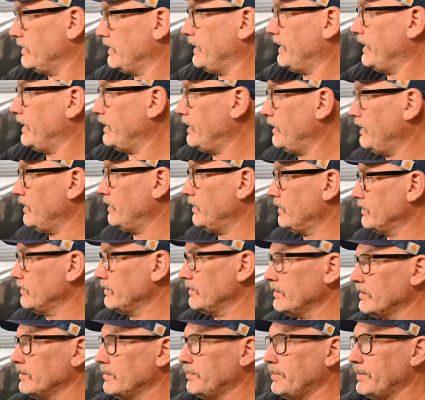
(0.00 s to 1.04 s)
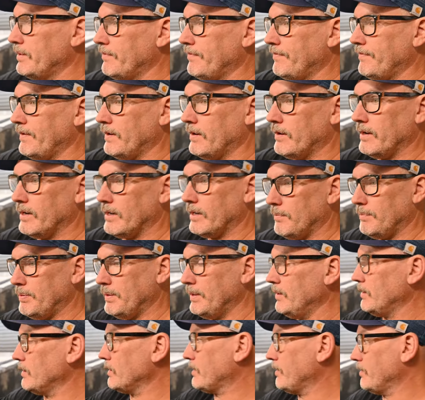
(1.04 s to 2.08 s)
laid a little bit of fairing up
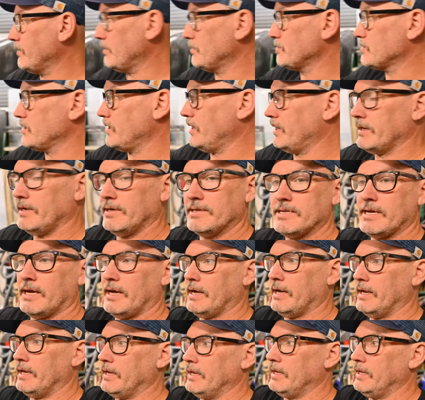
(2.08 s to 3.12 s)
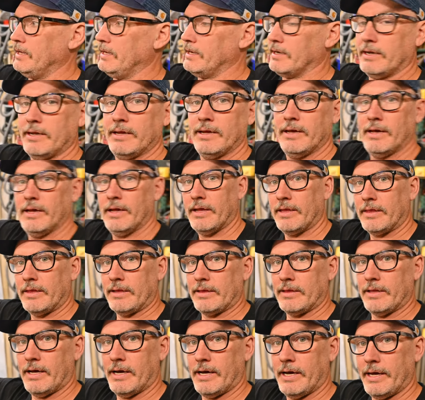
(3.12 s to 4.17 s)
here because I'm trying to tie in the
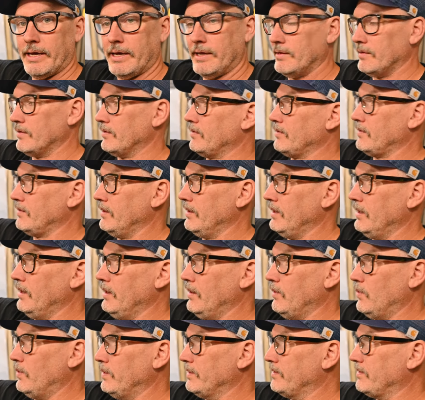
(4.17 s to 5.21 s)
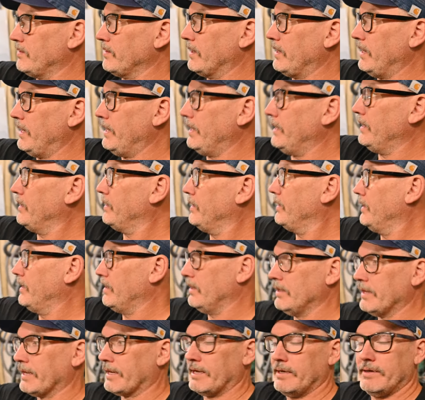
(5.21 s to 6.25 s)
lines once again,
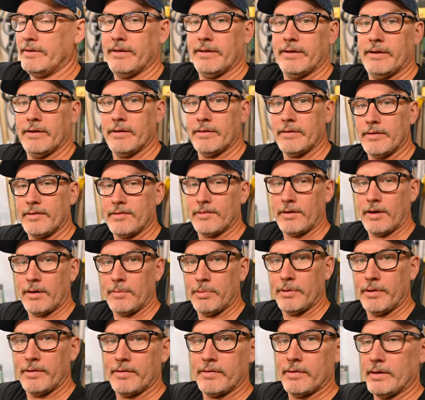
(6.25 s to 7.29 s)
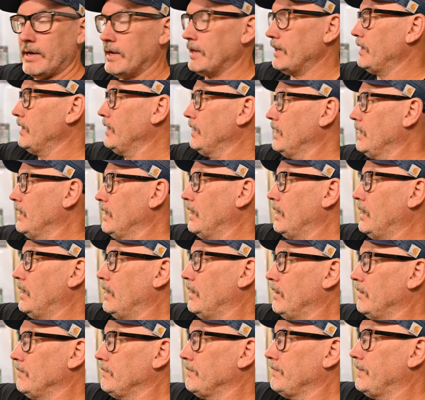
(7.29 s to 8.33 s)
like I did on the starboard side
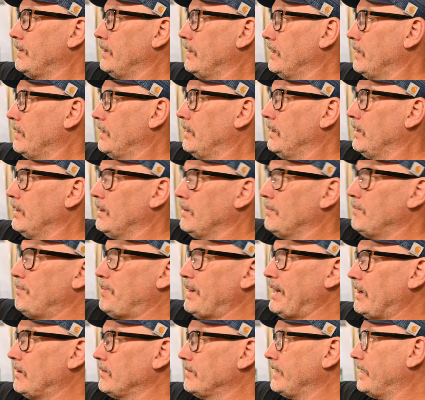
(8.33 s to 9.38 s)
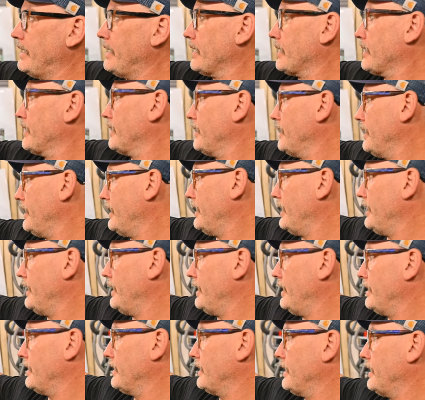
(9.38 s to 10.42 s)
of the bow deck
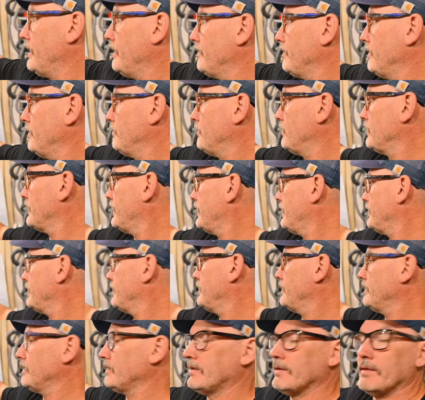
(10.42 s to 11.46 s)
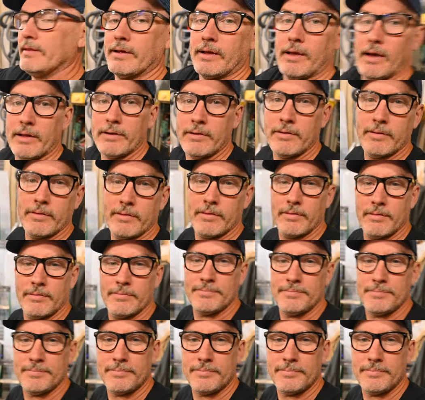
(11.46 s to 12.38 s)
and have them blend into the gunnels.